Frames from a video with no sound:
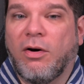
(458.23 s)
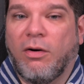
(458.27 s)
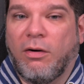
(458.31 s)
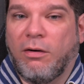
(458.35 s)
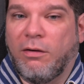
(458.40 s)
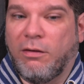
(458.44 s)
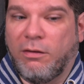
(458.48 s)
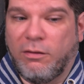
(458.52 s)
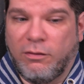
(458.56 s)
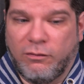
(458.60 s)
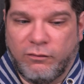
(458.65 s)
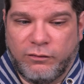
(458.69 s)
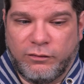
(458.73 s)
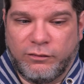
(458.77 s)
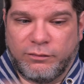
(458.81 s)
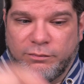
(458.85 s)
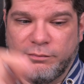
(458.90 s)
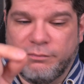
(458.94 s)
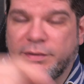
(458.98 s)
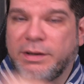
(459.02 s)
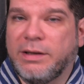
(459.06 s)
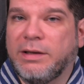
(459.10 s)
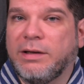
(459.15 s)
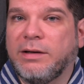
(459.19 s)
of
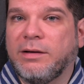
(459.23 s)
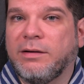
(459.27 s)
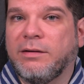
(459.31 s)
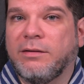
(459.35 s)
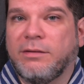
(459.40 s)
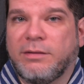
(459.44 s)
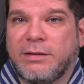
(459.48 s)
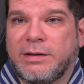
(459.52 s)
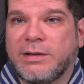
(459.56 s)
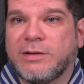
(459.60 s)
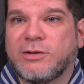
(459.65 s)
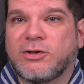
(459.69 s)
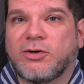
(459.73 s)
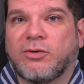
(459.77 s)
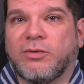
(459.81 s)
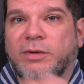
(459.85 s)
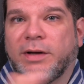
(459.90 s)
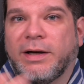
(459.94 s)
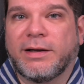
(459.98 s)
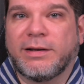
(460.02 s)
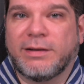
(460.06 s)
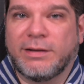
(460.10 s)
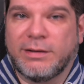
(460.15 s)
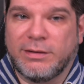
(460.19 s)
being
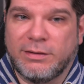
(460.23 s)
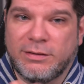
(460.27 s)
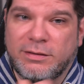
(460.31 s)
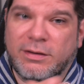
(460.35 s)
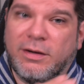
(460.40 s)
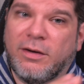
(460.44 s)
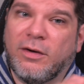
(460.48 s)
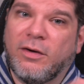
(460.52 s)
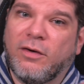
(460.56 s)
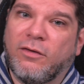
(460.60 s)
disconnected